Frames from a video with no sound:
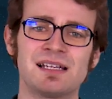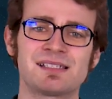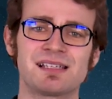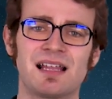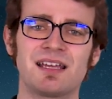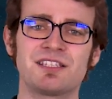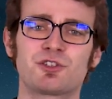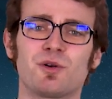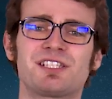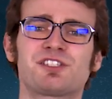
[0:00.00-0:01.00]
Salah
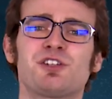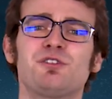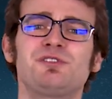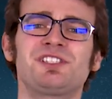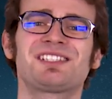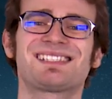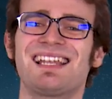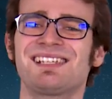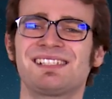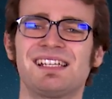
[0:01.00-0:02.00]
enjoyed 2
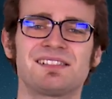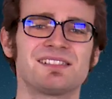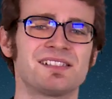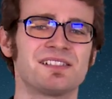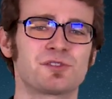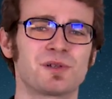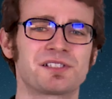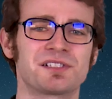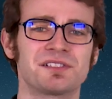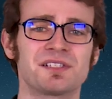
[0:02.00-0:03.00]
stellar seasons in
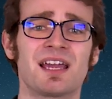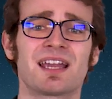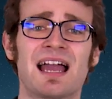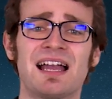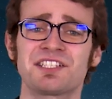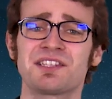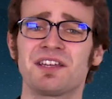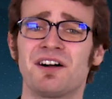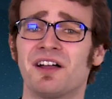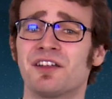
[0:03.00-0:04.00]
Switzerland, catching
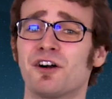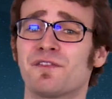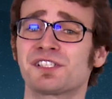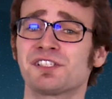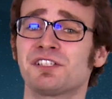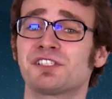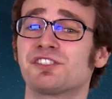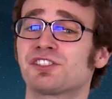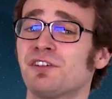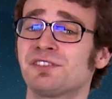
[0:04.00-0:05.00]
the eye of a
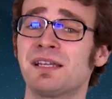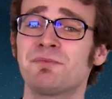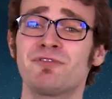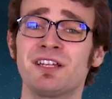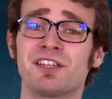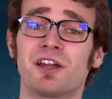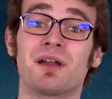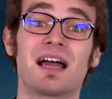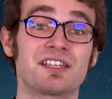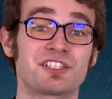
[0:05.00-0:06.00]
certain Jose Mourinho
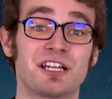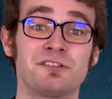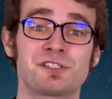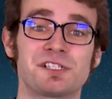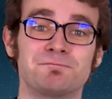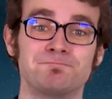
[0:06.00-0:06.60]
at Chelsea.